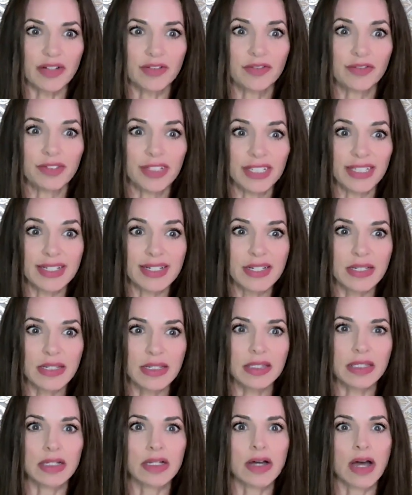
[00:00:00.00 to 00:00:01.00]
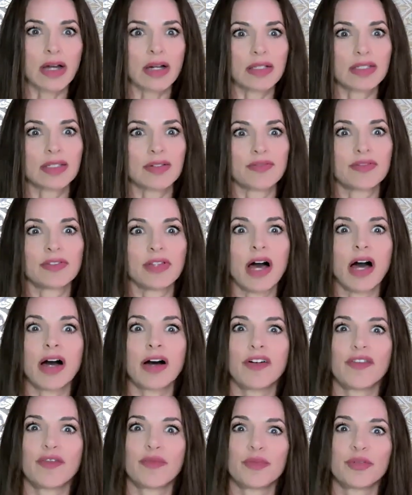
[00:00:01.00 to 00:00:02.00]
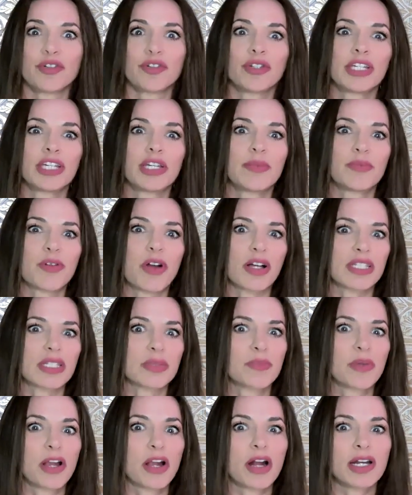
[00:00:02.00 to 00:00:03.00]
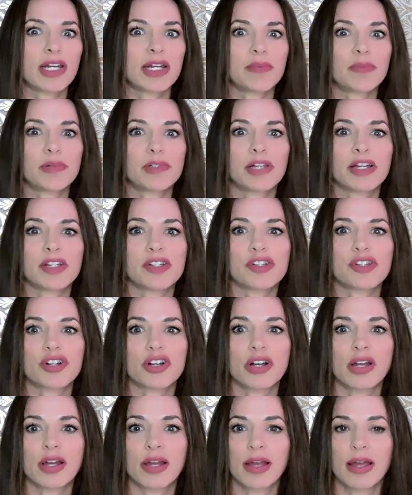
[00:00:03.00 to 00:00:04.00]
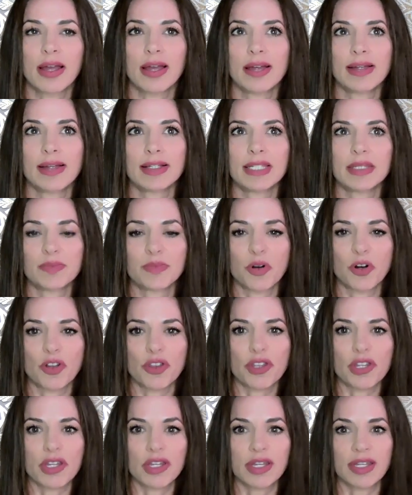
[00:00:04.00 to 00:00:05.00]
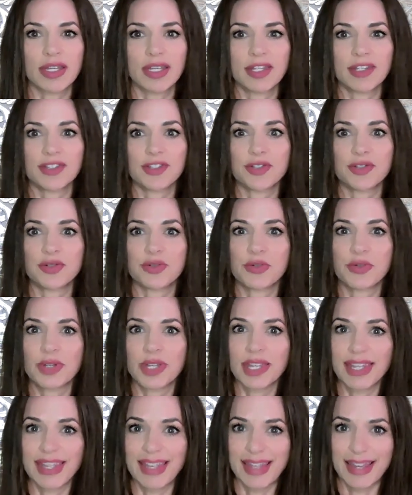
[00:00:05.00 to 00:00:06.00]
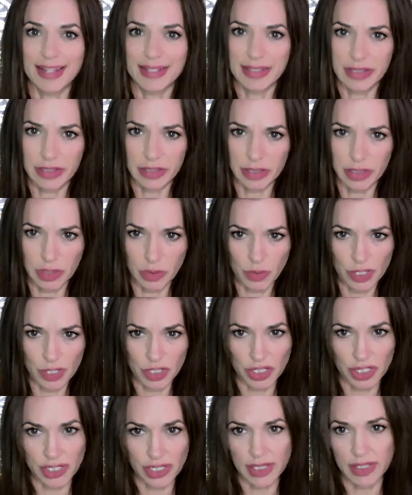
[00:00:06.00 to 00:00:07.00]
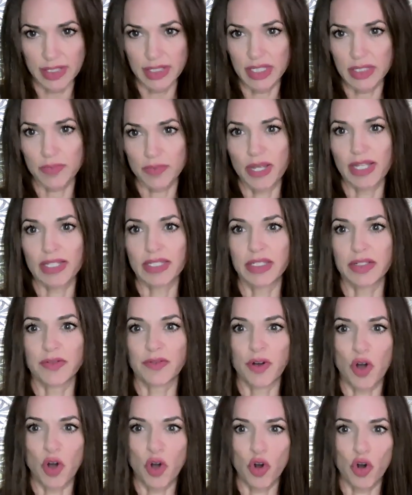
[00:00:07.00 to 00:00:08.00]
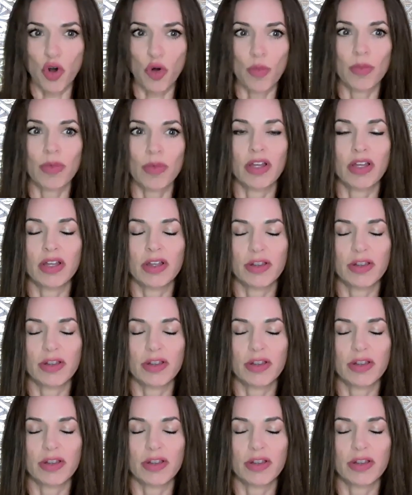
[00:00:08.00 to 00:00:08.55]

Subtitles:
Venus, the goddess of love, beauty, prosperity, pleasure, is birthing into Cancer, which is the space of home,